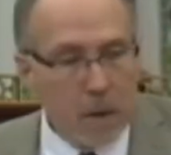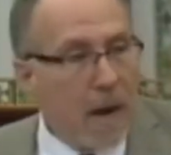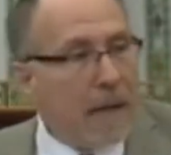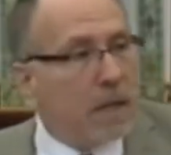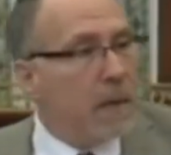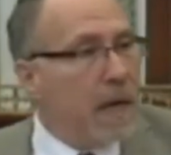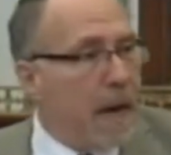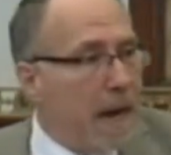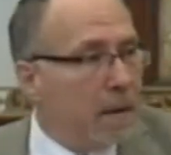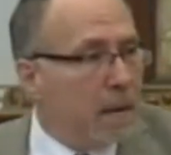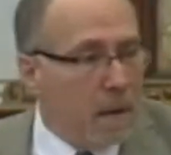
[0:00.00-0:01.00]
So as we
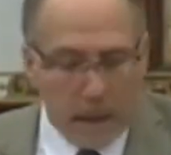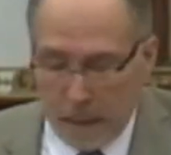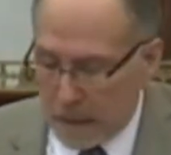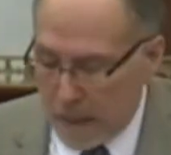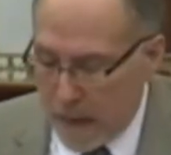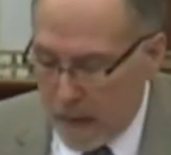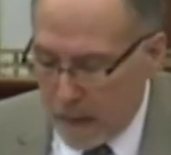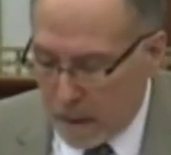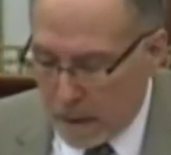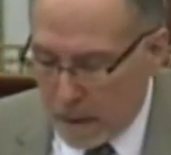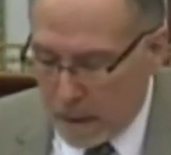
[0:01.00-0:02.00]
gather on this
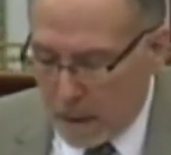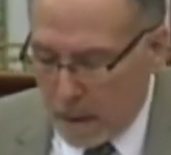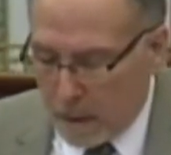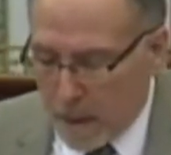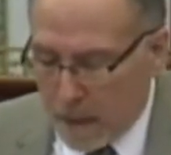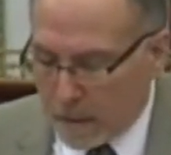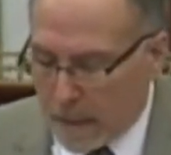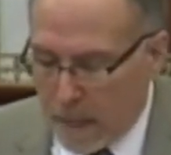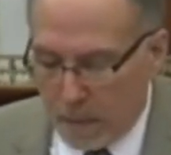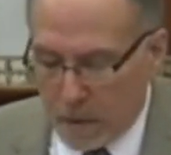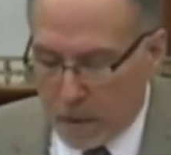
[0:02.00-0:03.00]
day, around
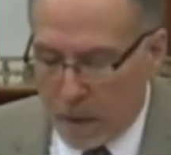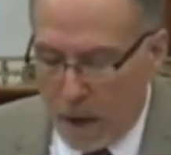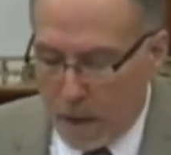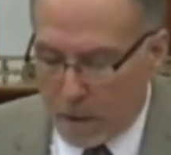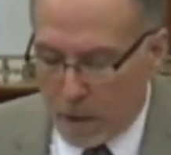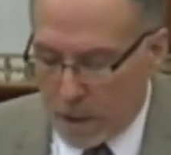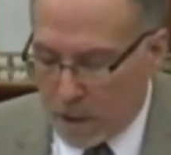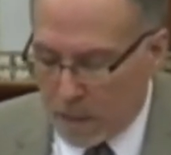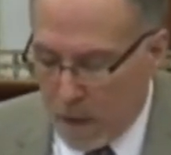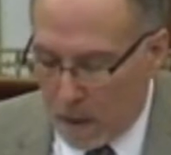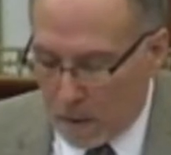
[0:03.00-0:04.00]
tables large and
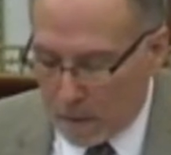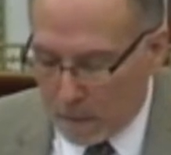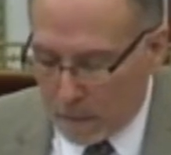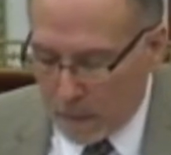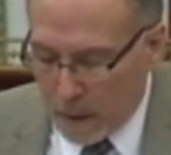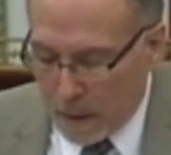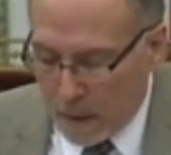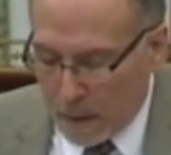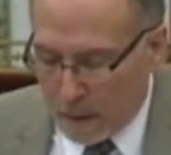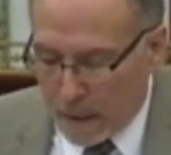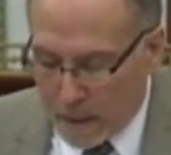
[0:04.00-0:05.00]
small,
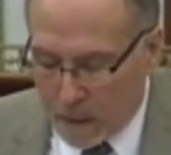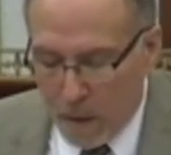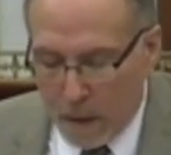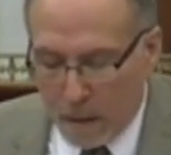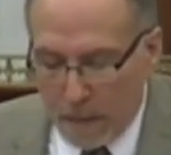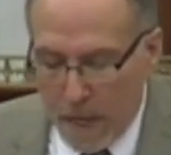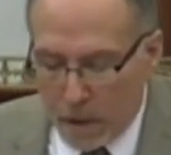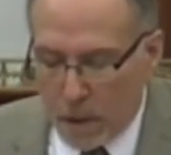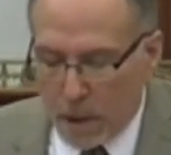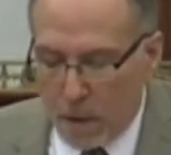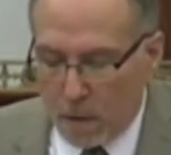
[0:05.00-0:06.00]
let us welcome each
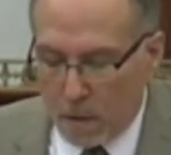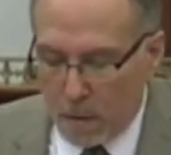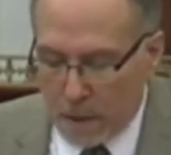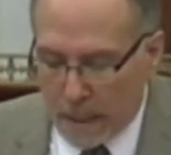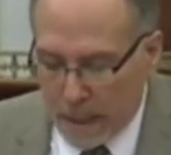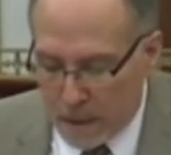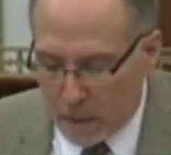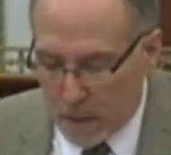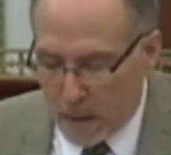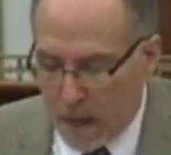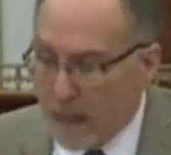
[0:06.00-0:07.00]
soul who sits
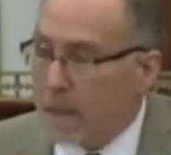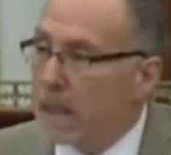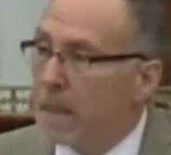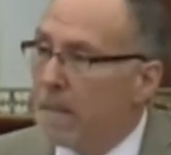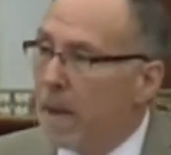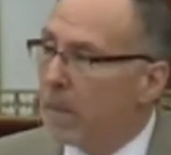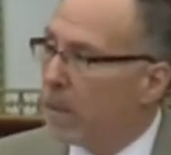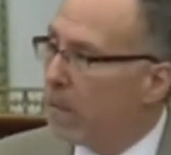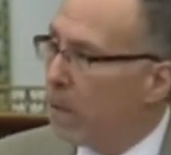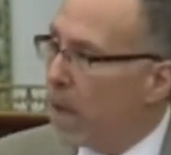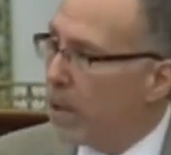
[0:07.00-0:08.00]
with us as a member
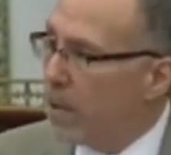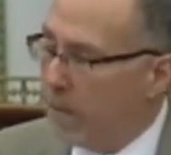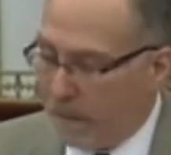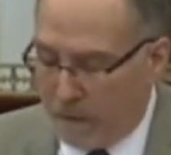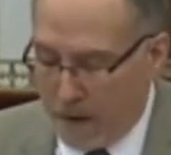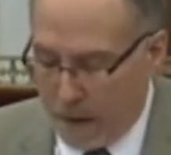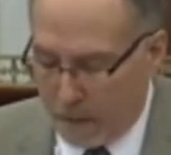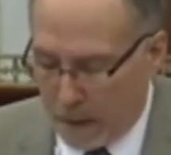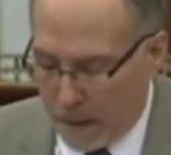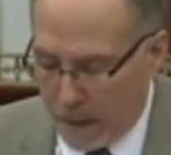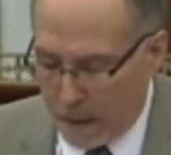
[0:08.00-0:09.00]
of one human
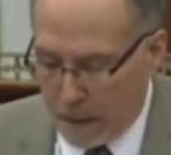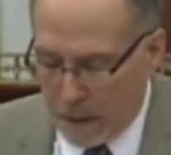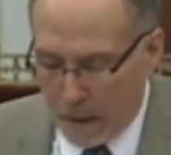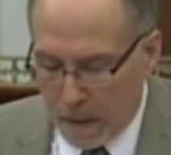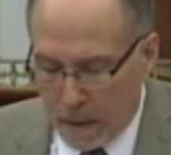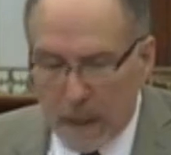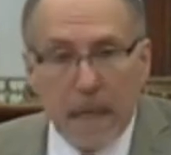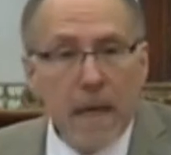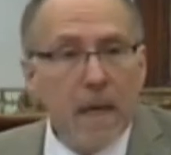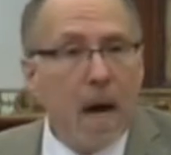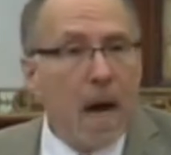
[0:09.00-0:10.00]
family,
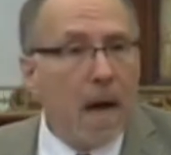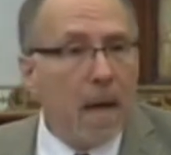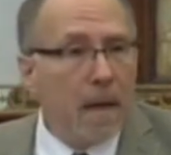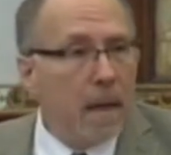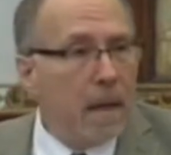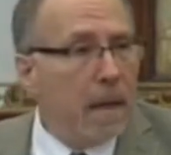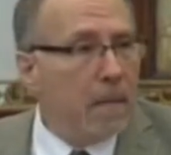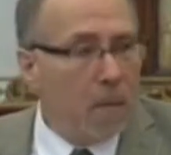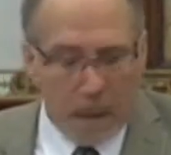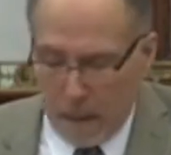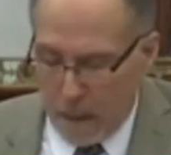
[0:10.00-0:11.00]
seeing God
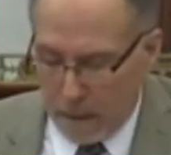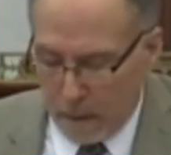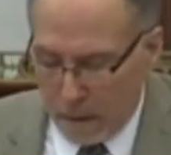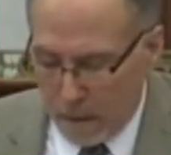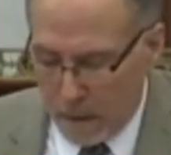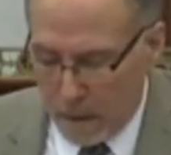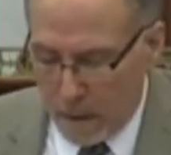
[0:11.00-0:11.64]
in one another.